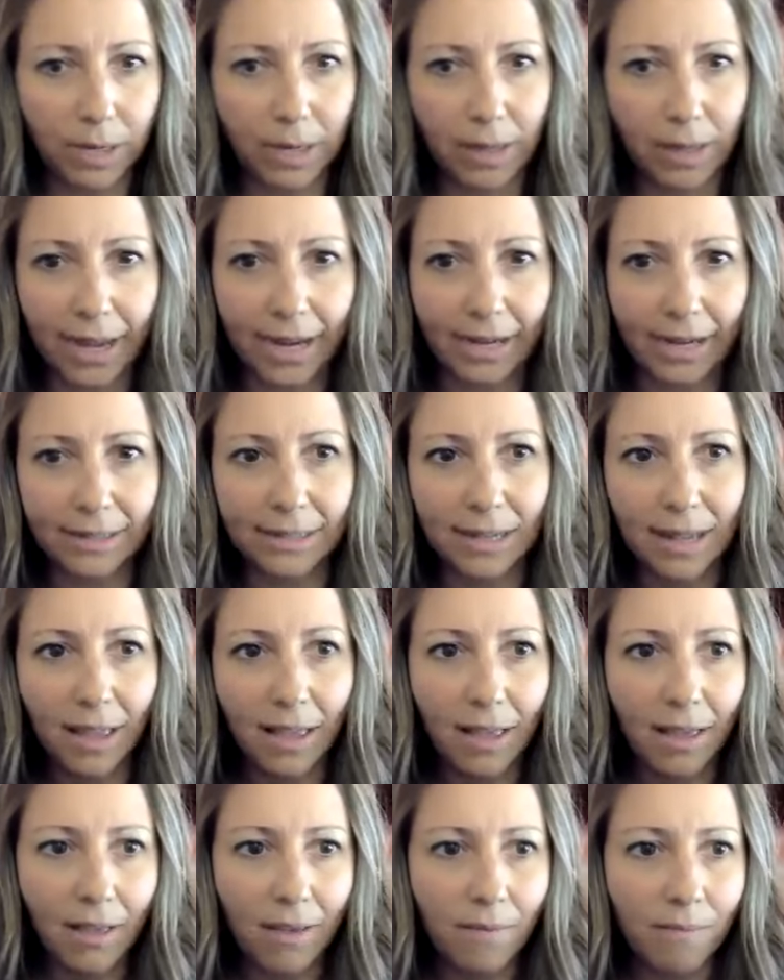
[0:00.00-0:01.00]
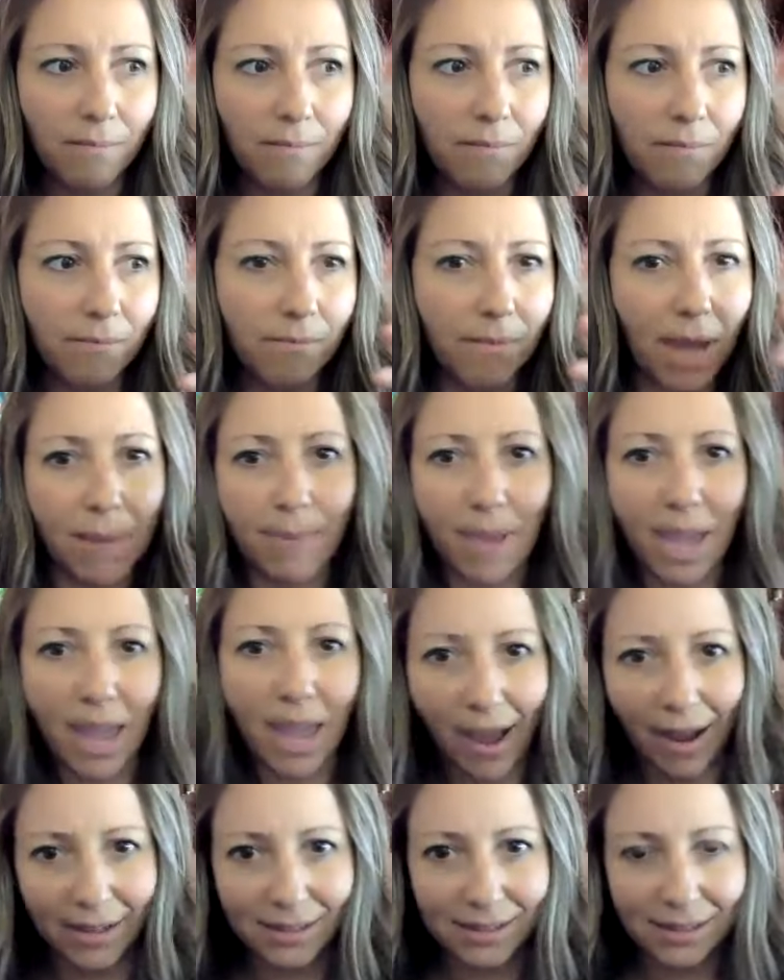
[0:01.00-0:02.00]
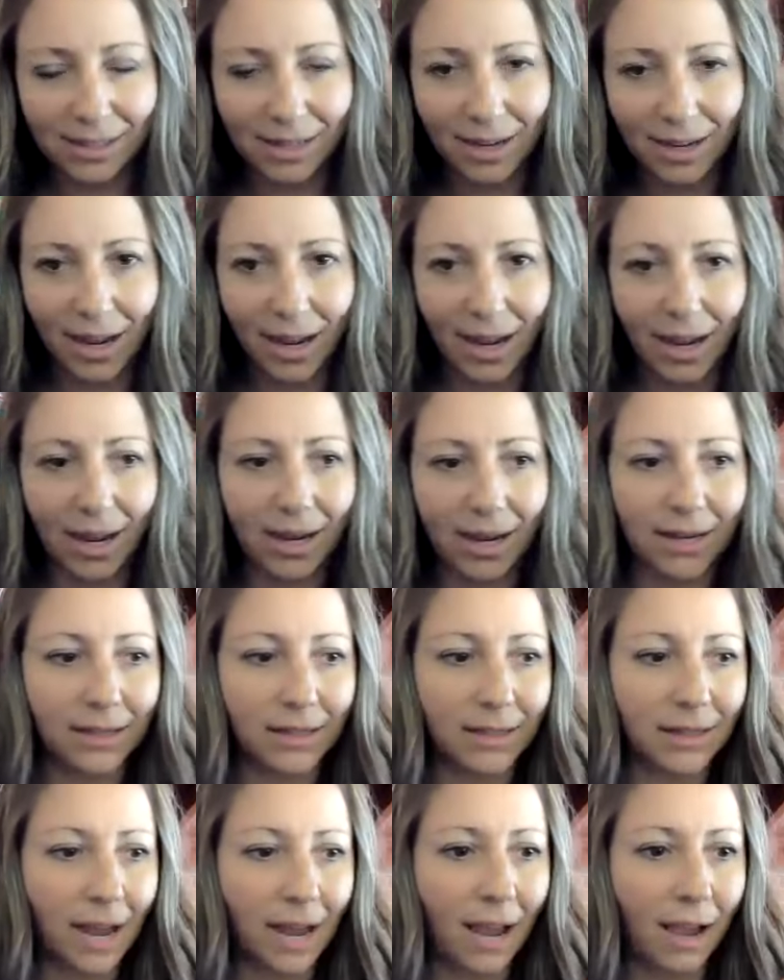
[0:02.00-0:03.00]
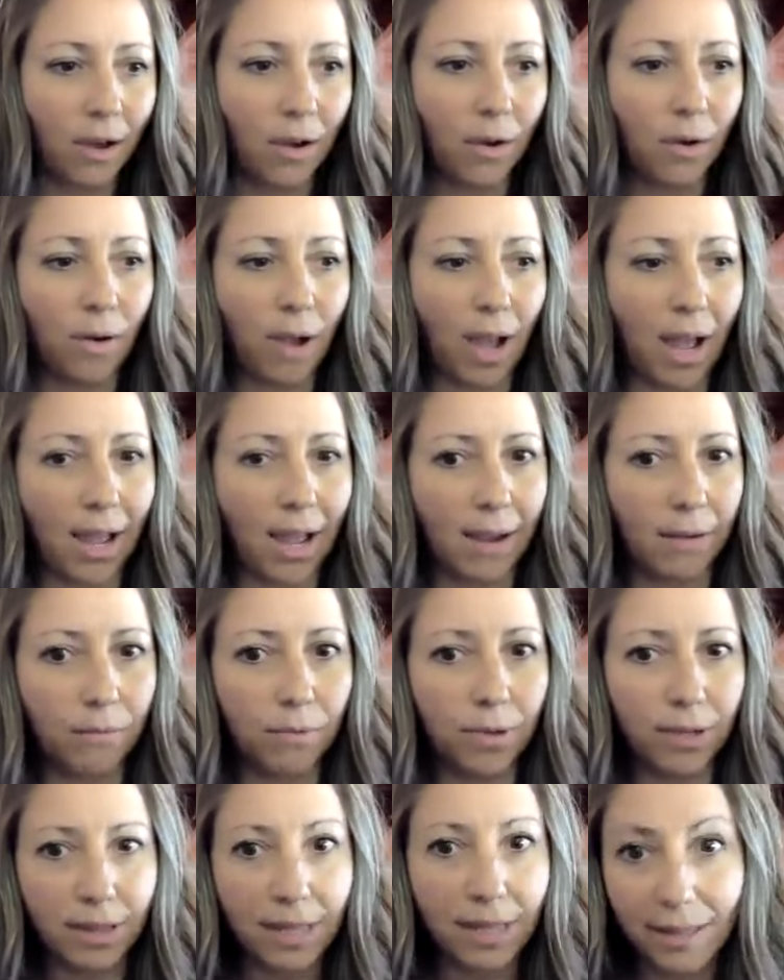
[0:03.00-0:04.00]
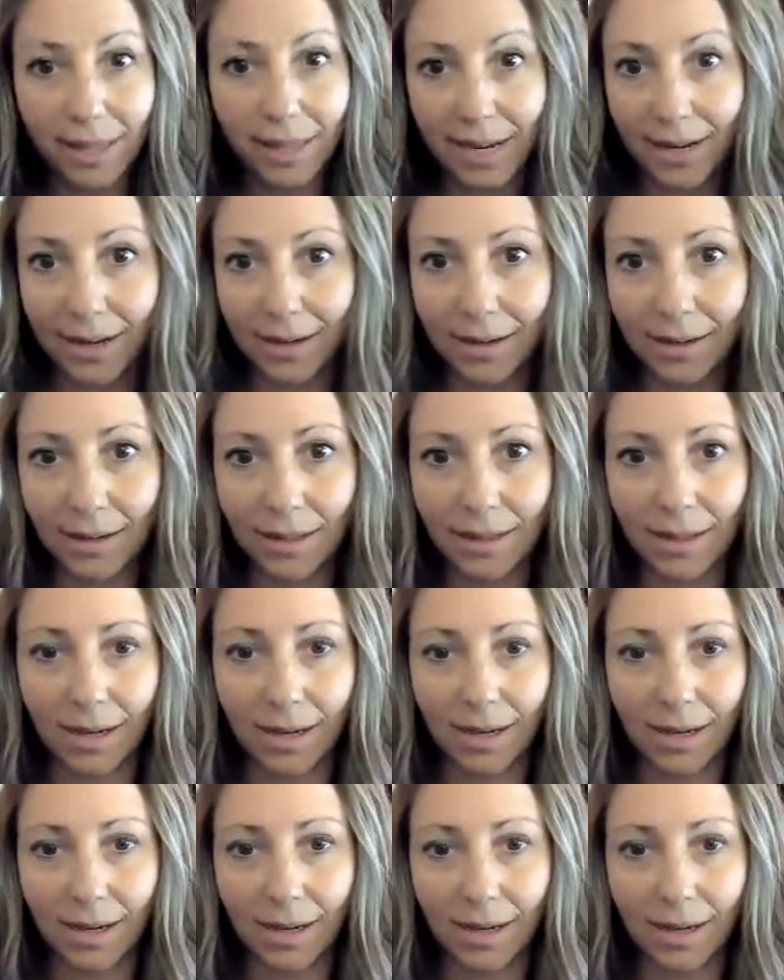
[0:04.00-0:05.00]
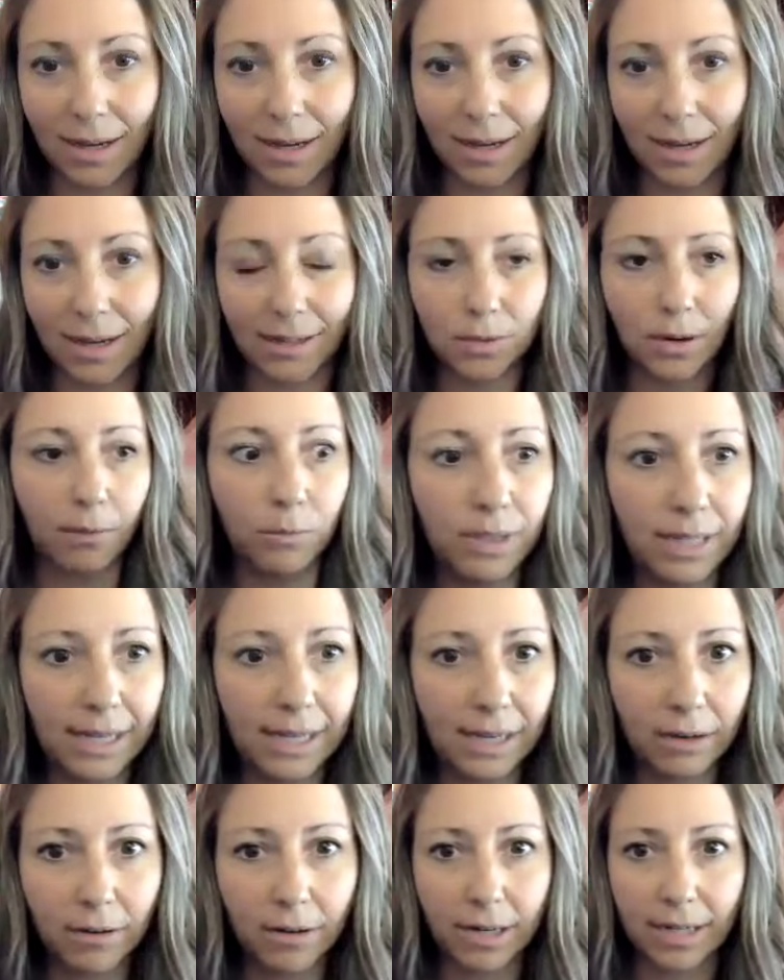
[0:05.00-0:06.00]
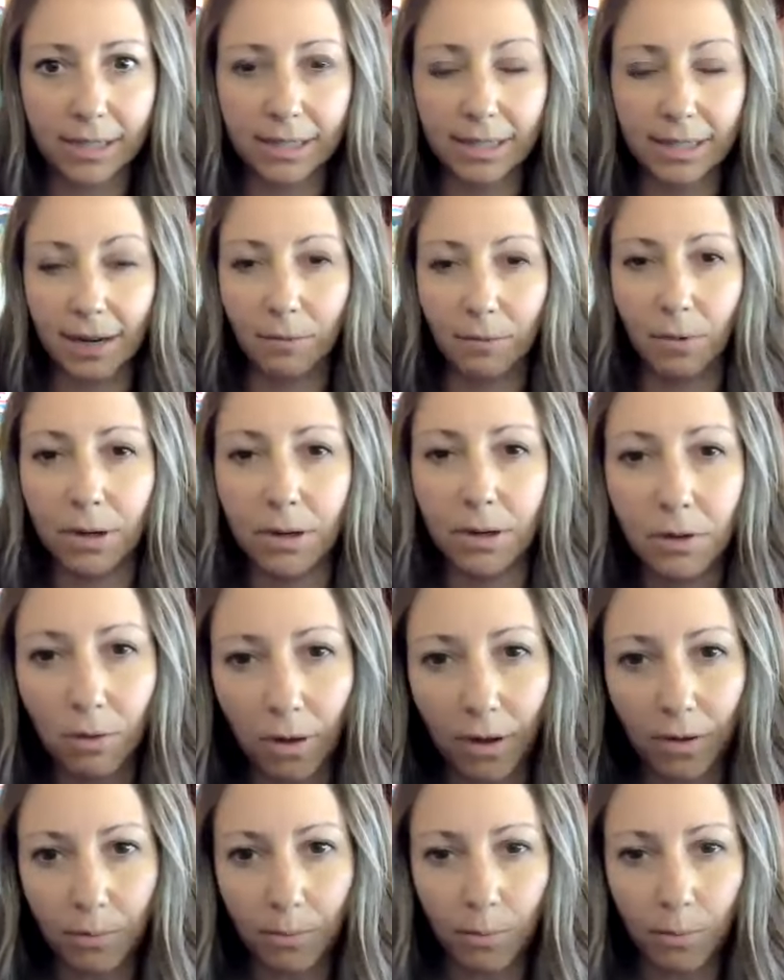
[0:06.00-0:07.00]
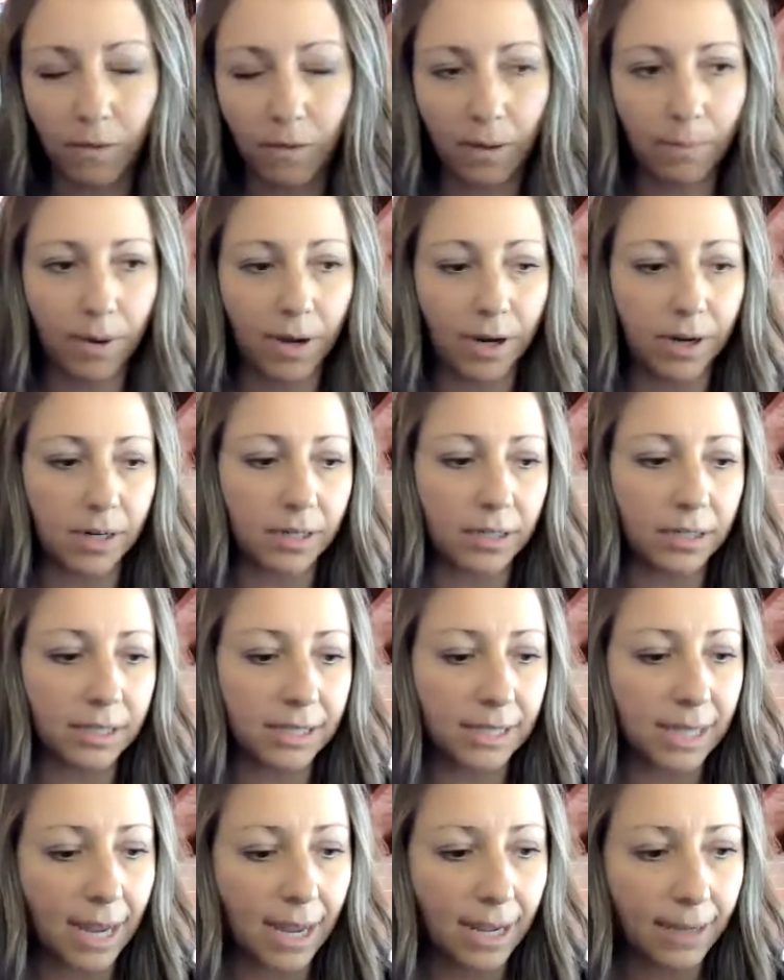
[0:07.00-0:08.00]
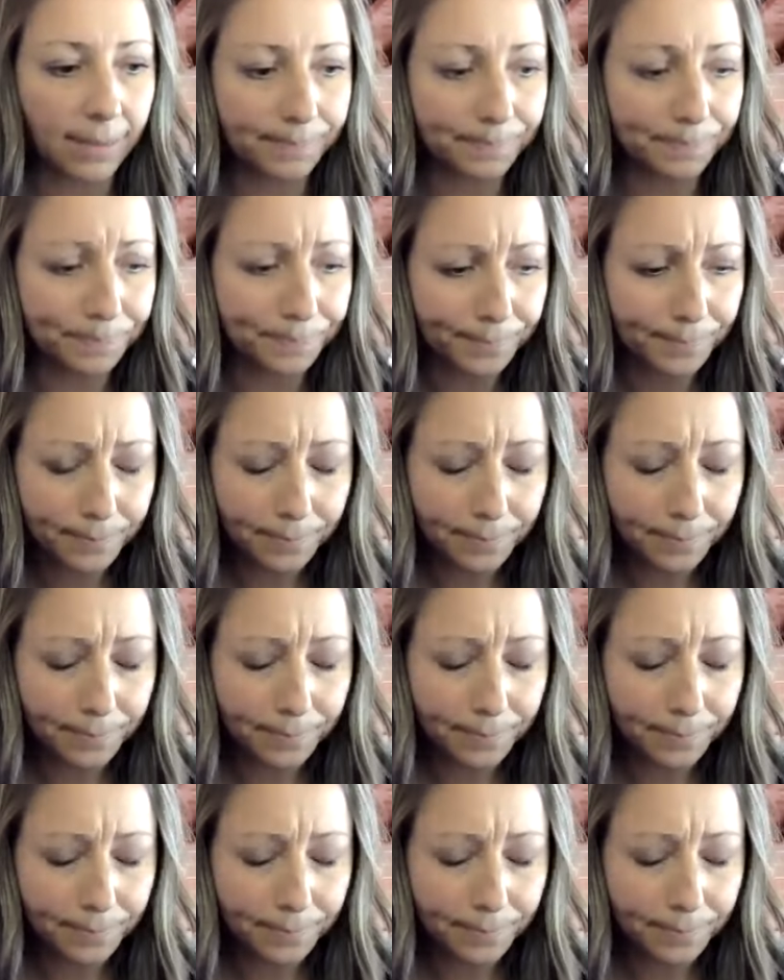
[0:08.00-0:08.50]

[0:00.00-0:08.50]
realize my past and how I really lean into things or how I'm really curious and I want to know all the moving parts. And